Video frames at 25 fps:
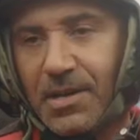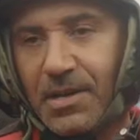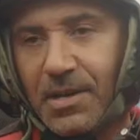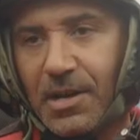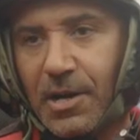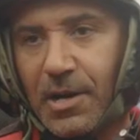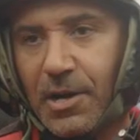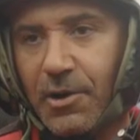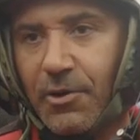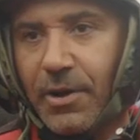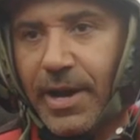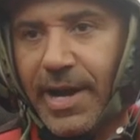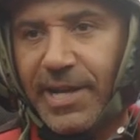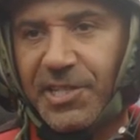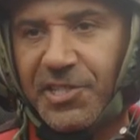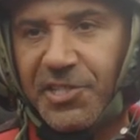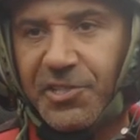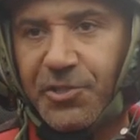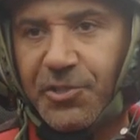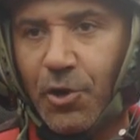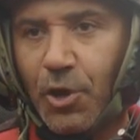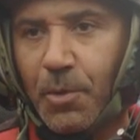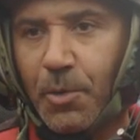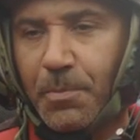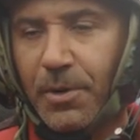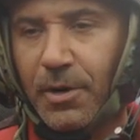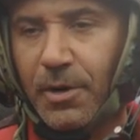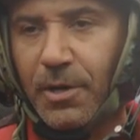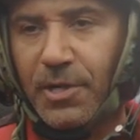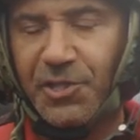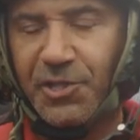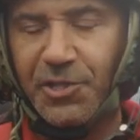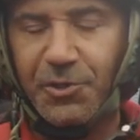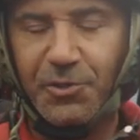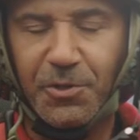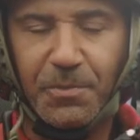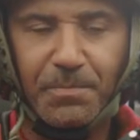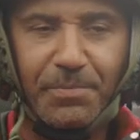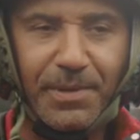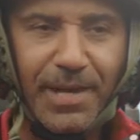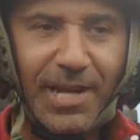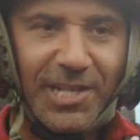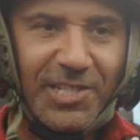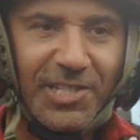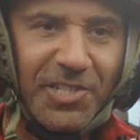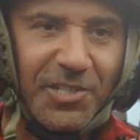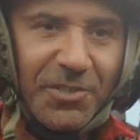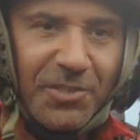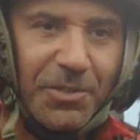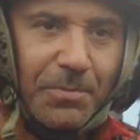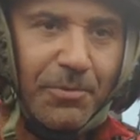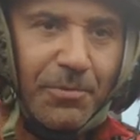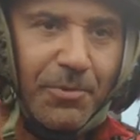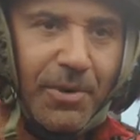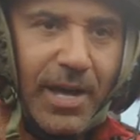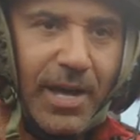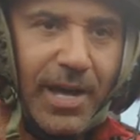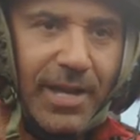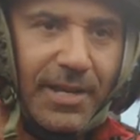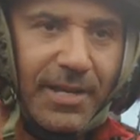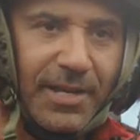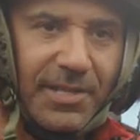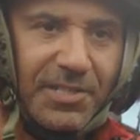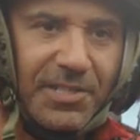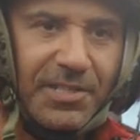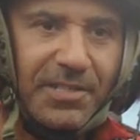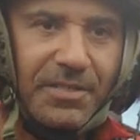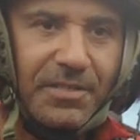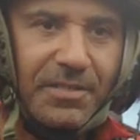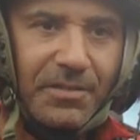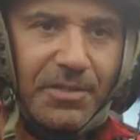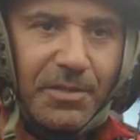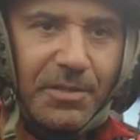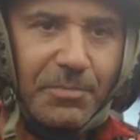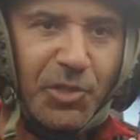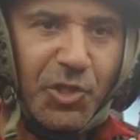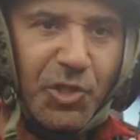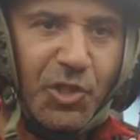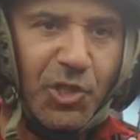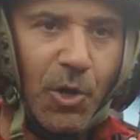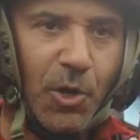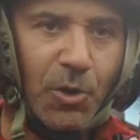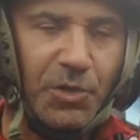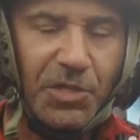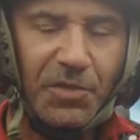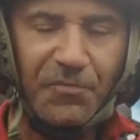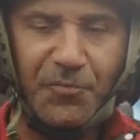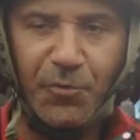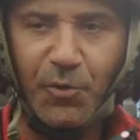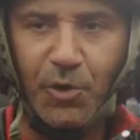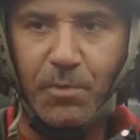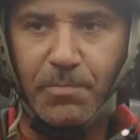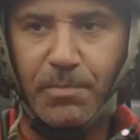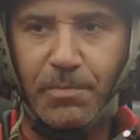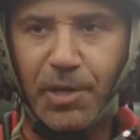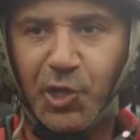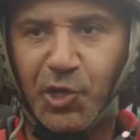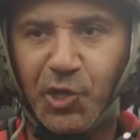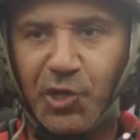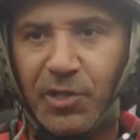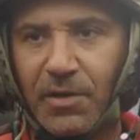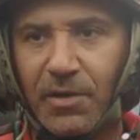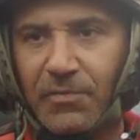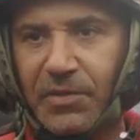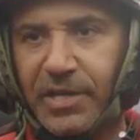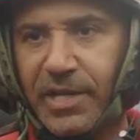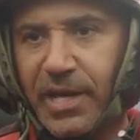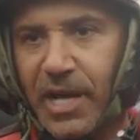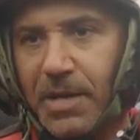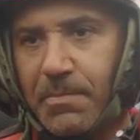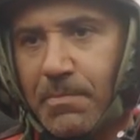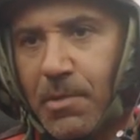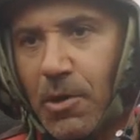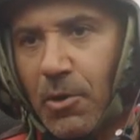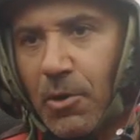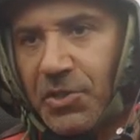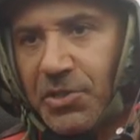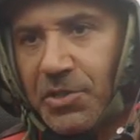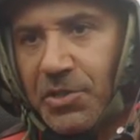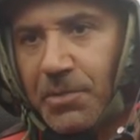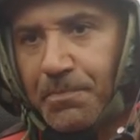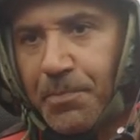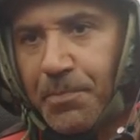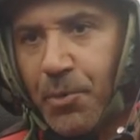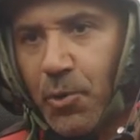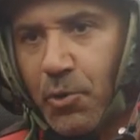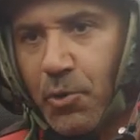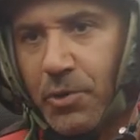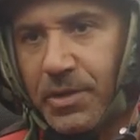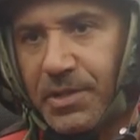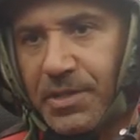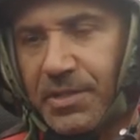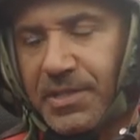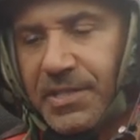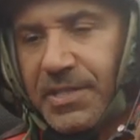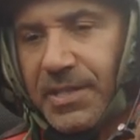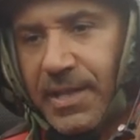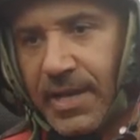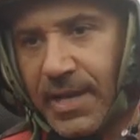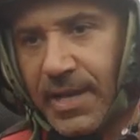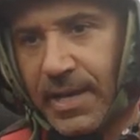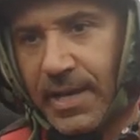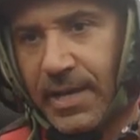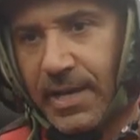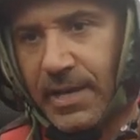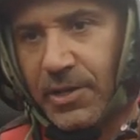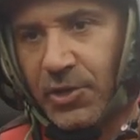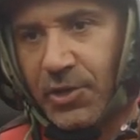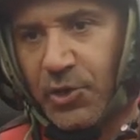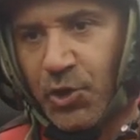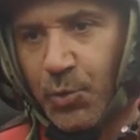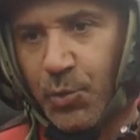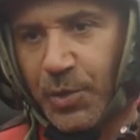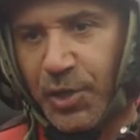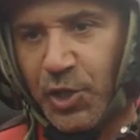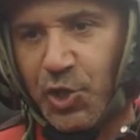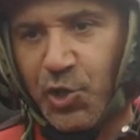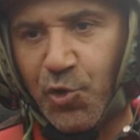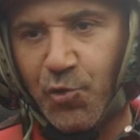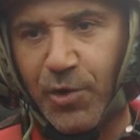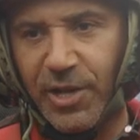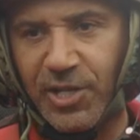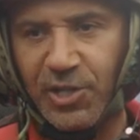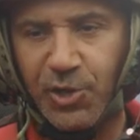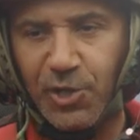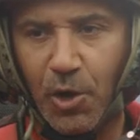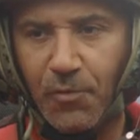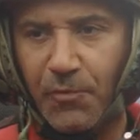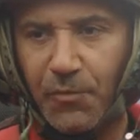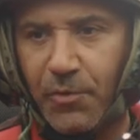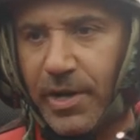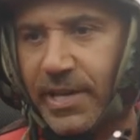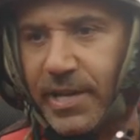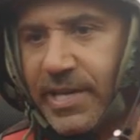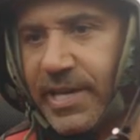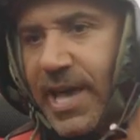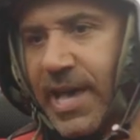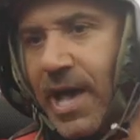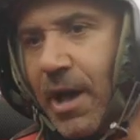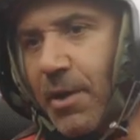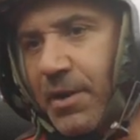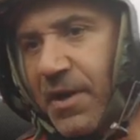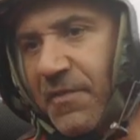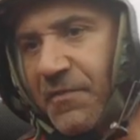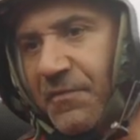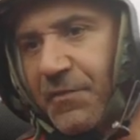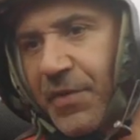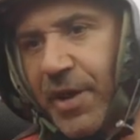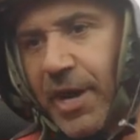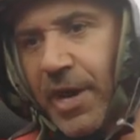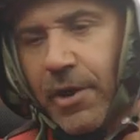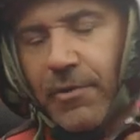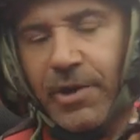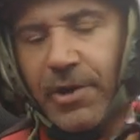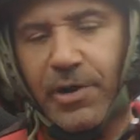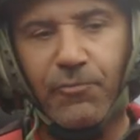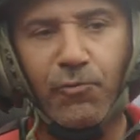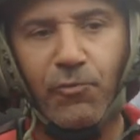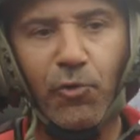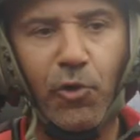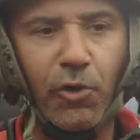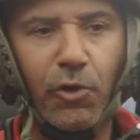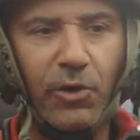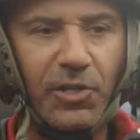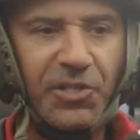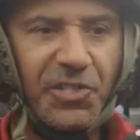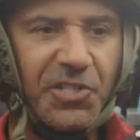All right, Snowbirds, you're the best and the brightest. You've been chosen for a mission of the utmost importance, doing tricks over a county fair in rural